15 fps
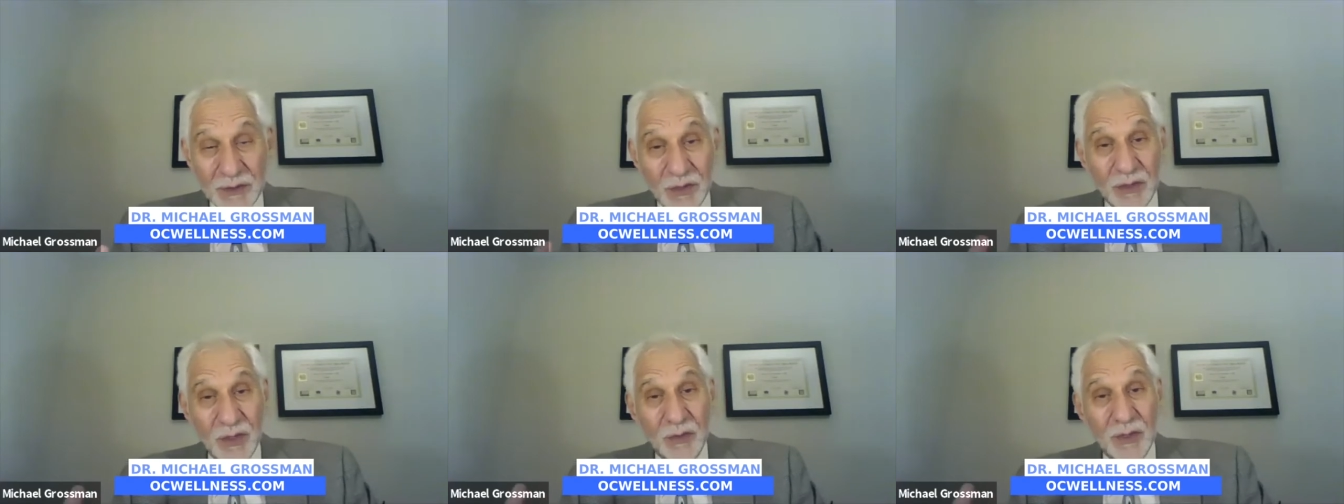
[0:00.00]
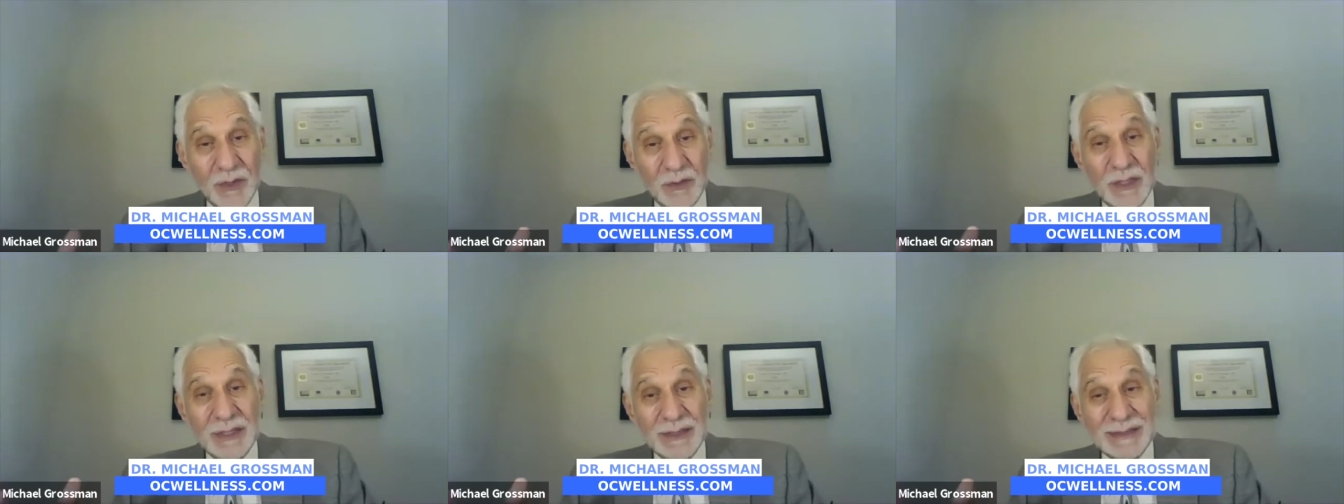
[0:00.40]
although
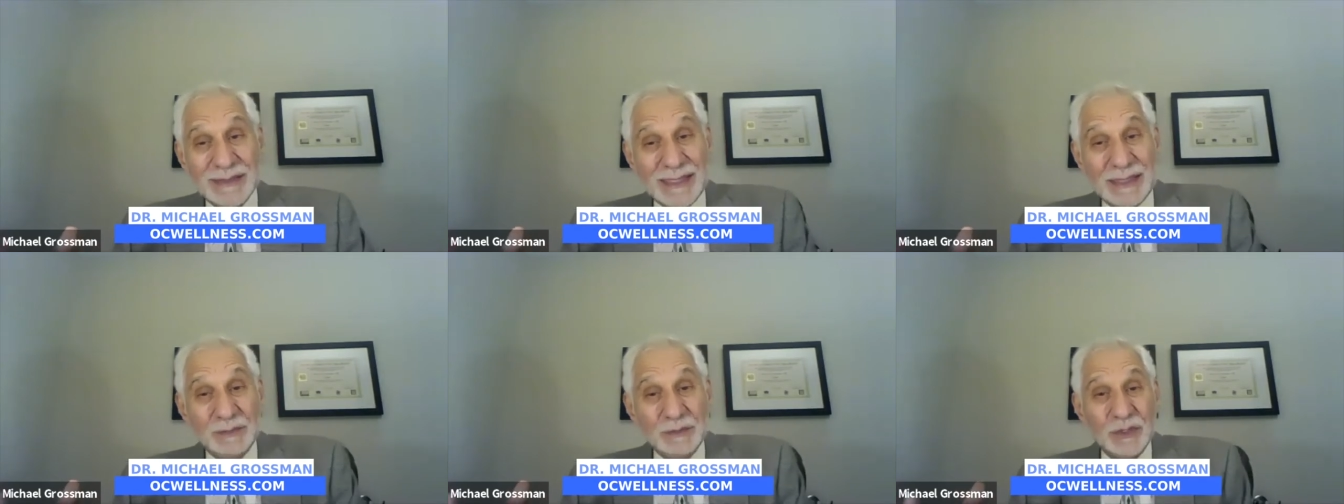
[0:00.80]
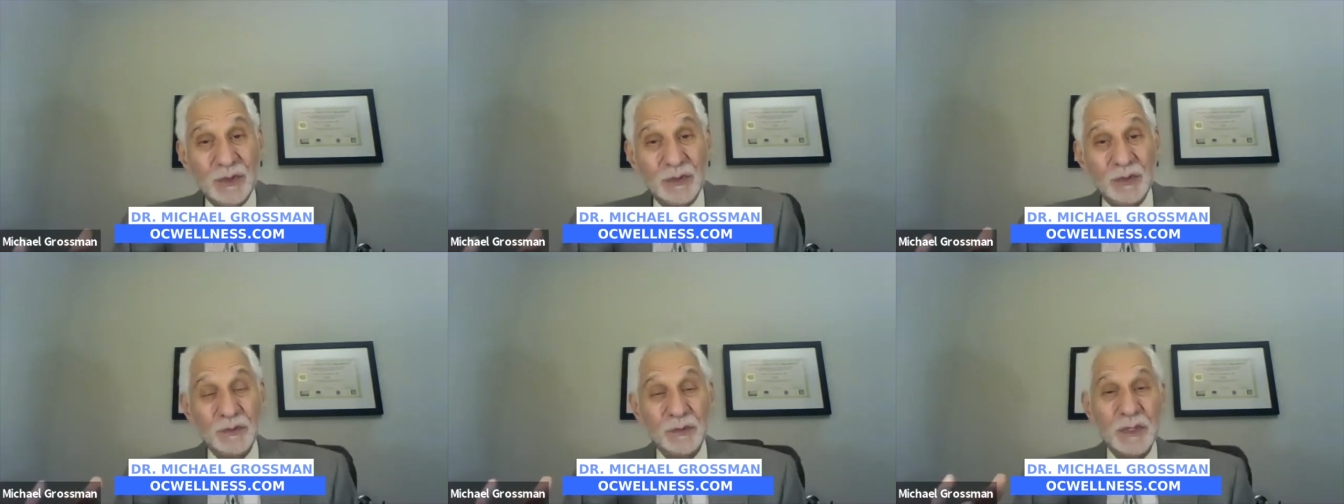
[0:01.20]
it seems
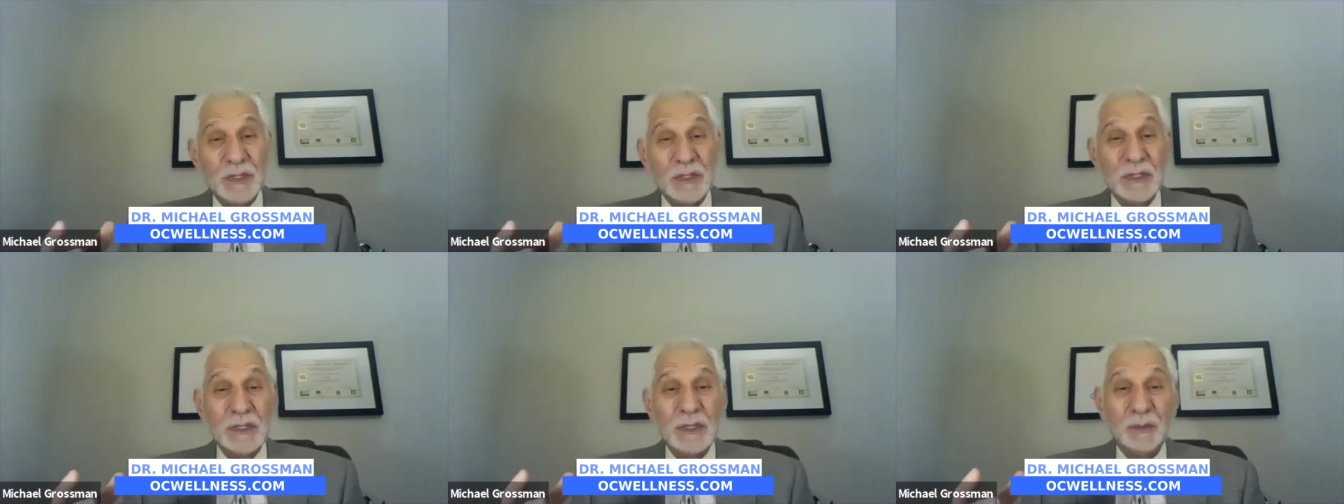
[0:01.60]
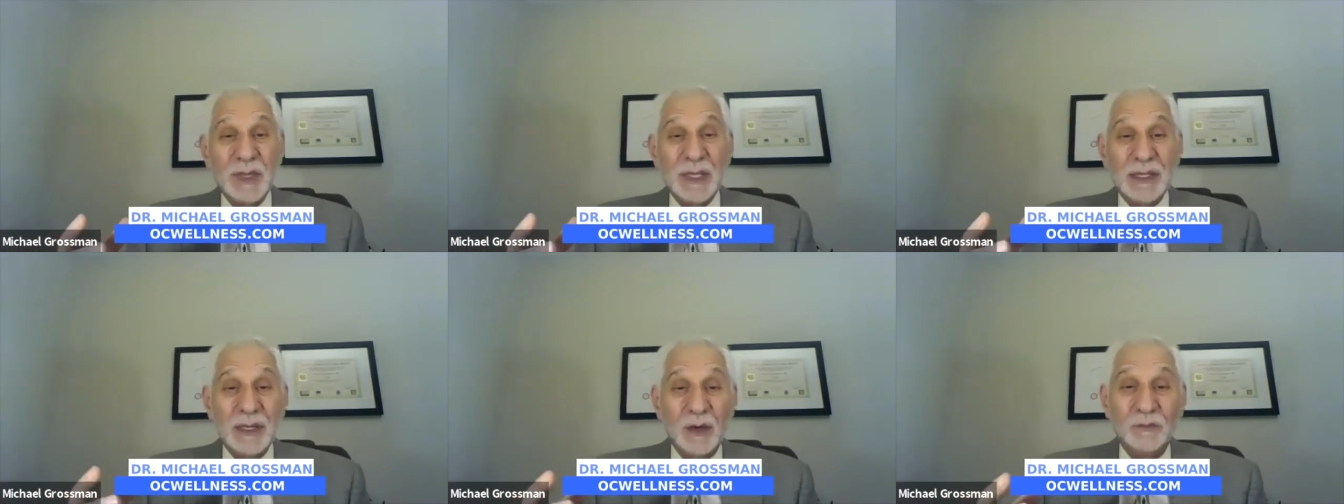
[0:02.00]
to
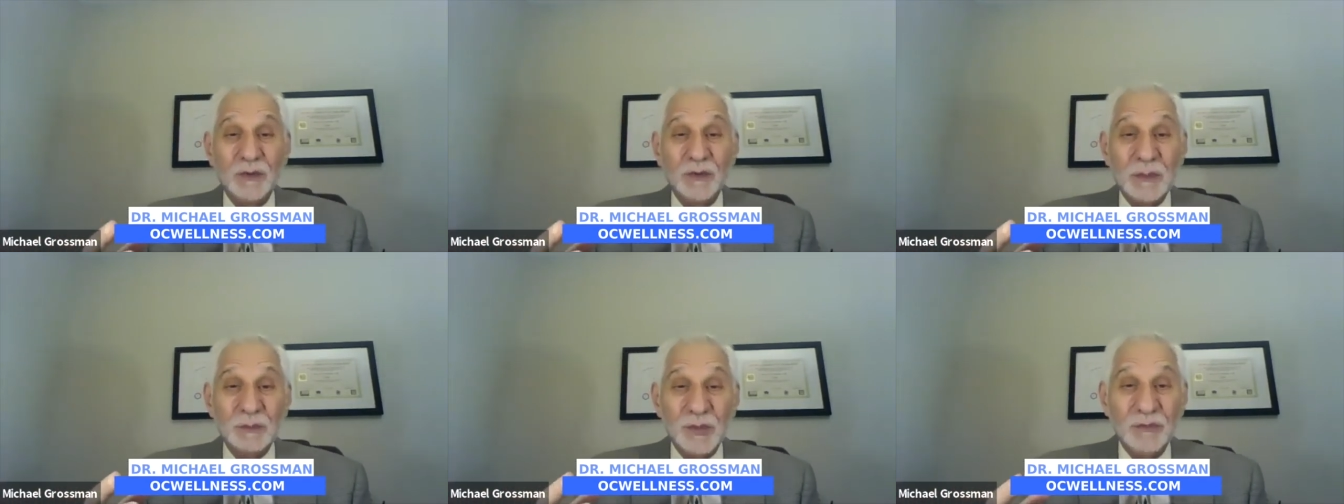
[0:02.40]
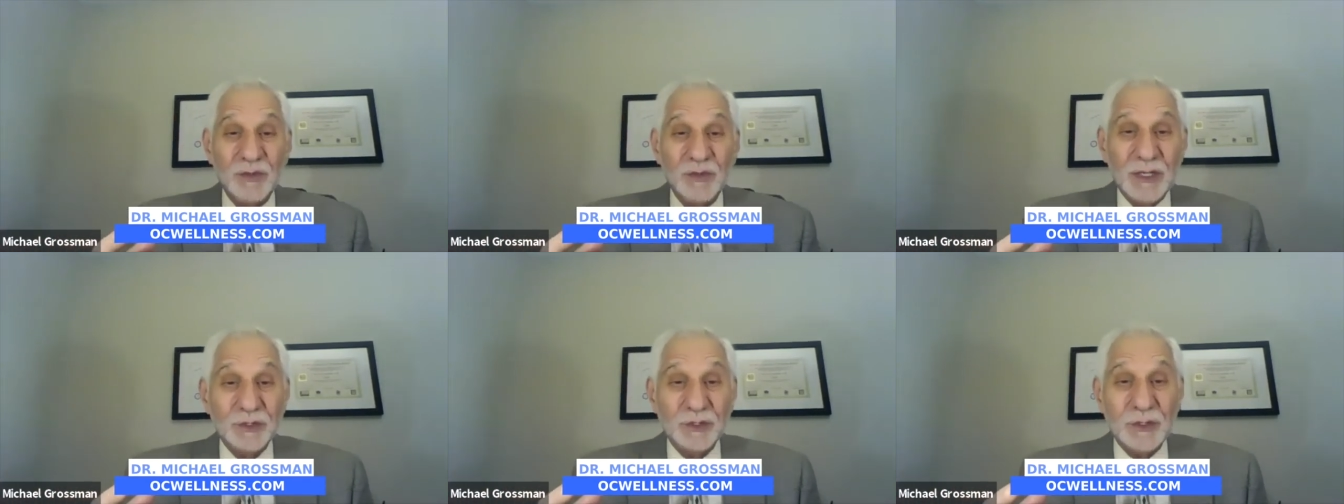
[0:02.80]
be helpful in
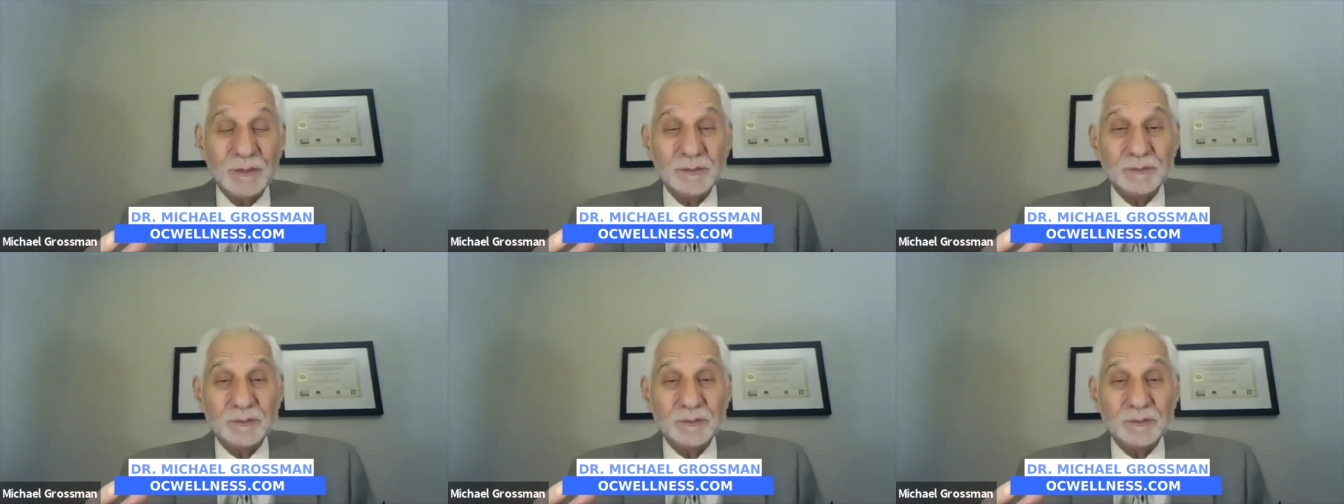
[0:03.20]
prevention,